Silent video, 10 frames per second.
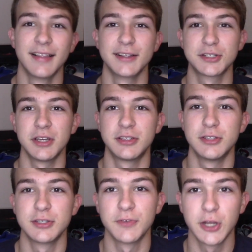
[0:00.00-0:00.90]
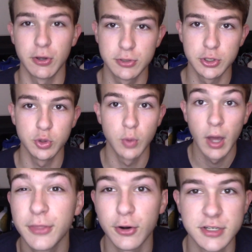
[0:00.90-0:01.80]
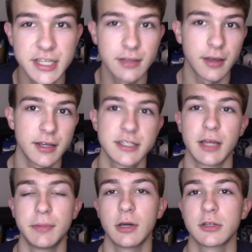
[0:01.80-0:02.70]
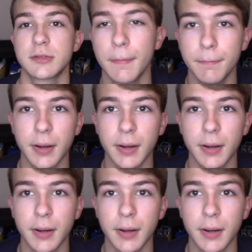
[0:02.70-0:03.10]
Let's get this video to 13 likes. That'd be awesome.